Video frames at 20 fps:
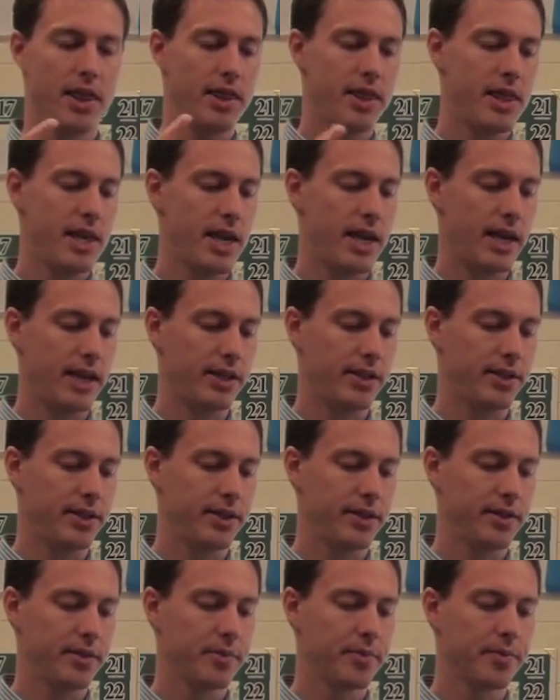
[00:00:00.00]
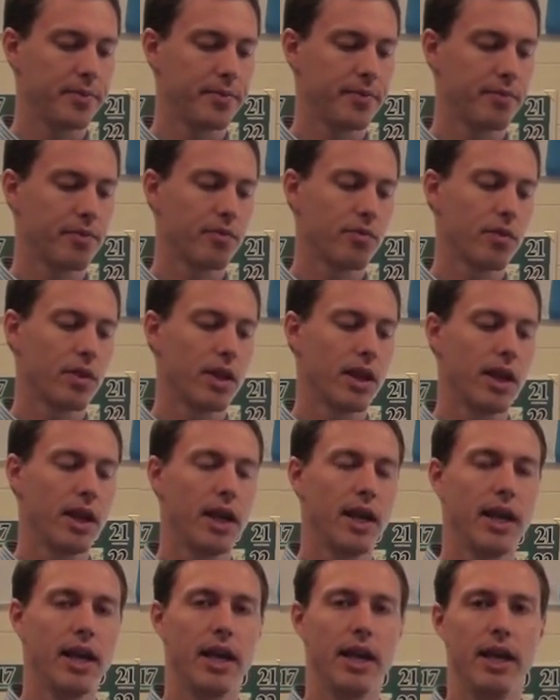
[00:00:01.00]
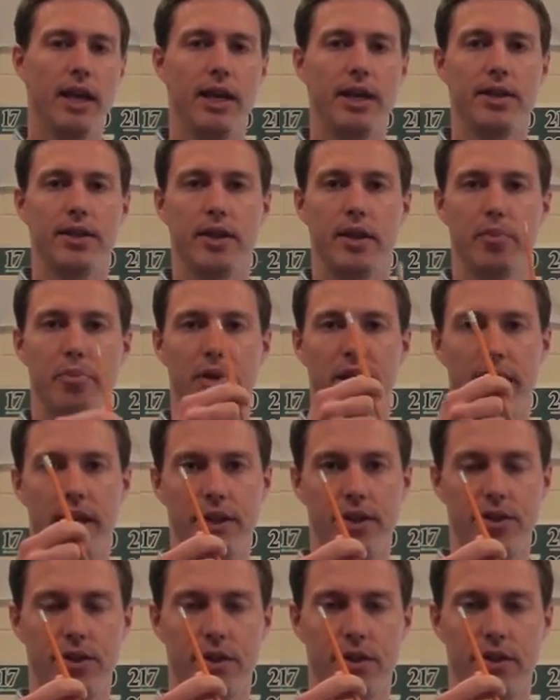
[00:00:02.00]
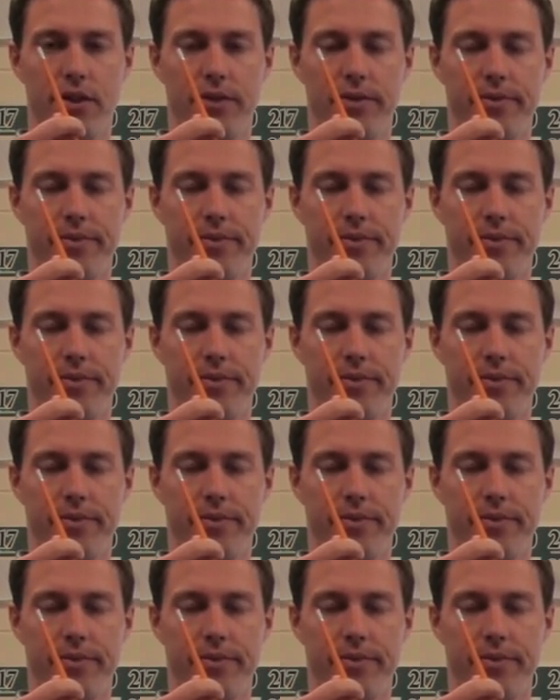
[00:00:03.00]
This is a pencil.